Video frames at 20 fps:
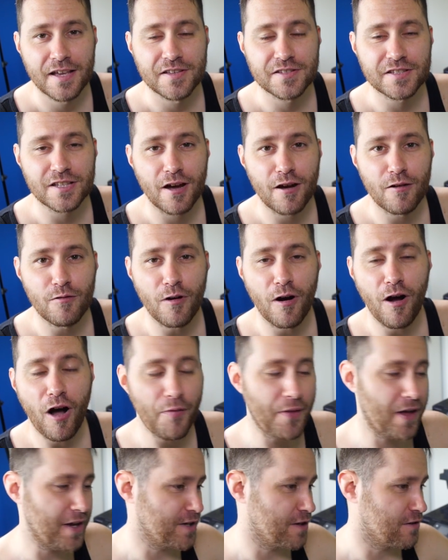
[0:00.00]
So
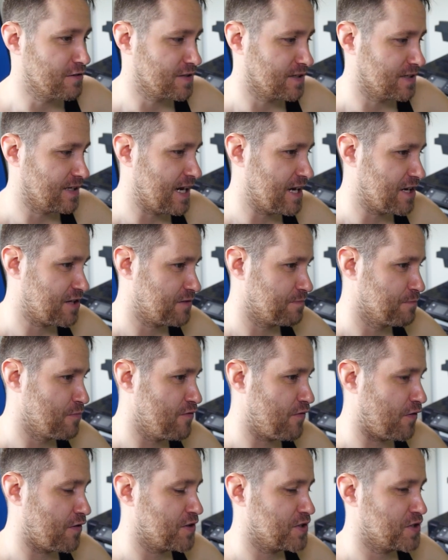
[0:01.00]
on that note, let's
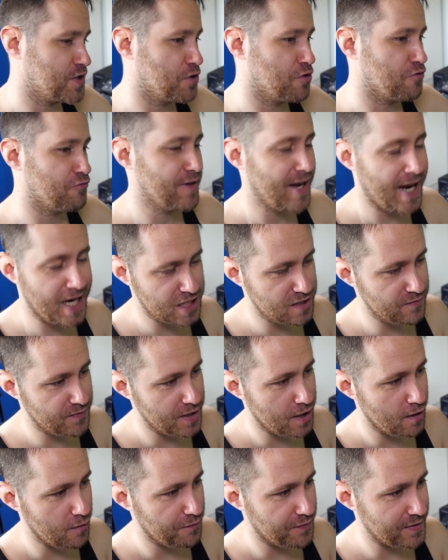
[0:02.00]
move on to the reaction video.